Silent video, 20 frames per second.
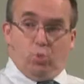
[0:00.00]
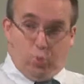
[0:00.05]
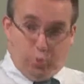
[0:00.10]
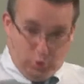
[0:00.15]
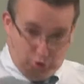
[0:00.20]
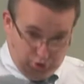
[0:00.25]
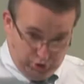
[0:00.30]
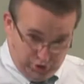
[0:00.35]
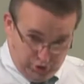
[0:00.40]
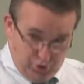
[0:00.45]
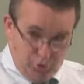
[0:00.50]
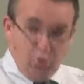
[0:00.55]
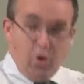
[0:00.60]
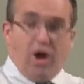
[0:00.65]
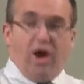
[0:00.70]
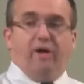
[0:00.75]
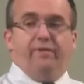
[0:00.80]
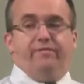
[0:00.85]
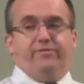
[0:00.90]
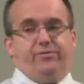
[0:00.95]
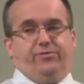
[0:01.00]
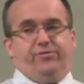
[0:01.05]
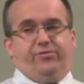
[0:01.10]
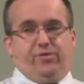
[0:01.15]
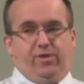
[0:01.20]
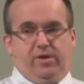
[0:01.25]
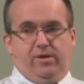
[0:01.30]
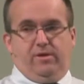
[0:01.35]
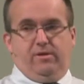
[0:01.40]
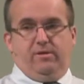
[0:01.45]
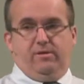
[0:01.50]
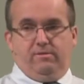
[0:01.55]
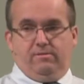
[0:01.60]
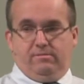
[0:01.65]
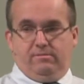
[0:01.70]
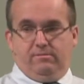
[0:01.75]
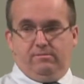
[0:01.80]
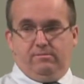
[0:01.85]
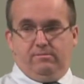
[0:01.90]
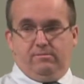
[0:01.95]
what you have to say,
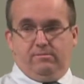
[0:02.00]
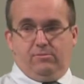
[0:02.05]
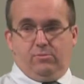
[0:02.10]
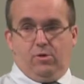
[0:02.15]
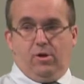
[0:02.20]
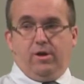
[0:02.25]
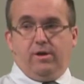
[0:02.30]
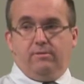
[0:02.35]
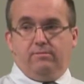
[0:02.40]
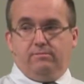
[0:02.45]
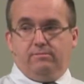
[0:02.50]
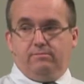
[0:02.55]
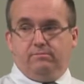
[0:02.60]
right?